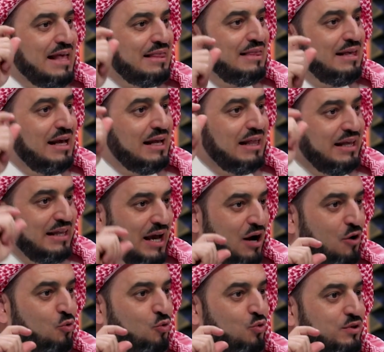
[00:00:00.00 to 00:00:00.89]
However, the
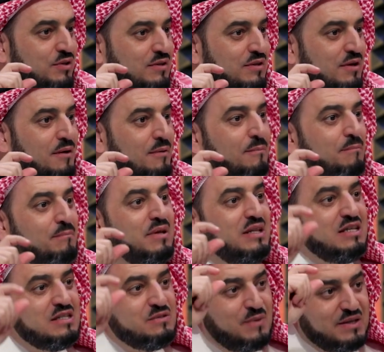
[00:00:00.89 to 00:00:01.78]
influence of the
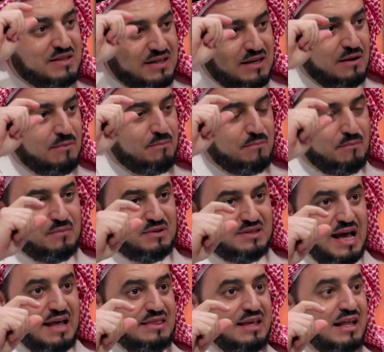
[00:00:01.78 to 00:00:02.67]
nations surrounding
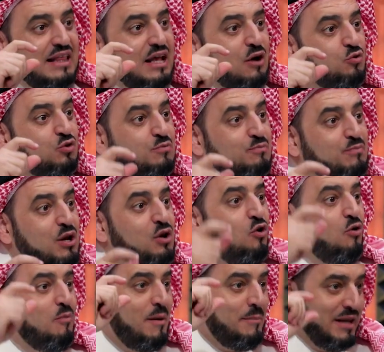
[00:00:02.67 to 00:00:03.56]
them on the
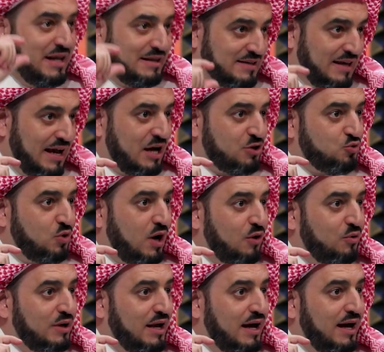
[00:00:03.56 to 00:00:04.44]
Jewish people
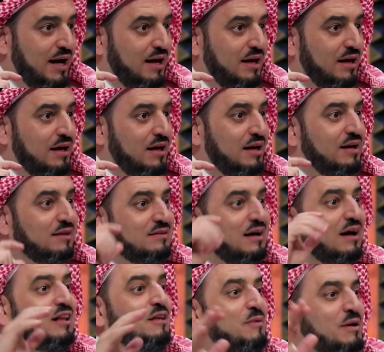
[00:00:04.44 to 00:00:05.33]
has been nearly
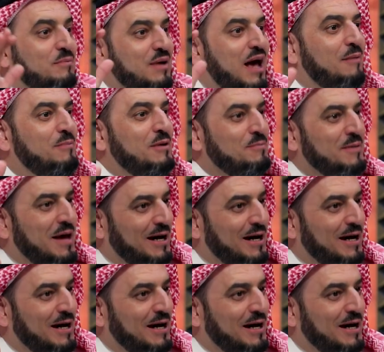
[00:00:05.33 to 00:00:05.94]
100%.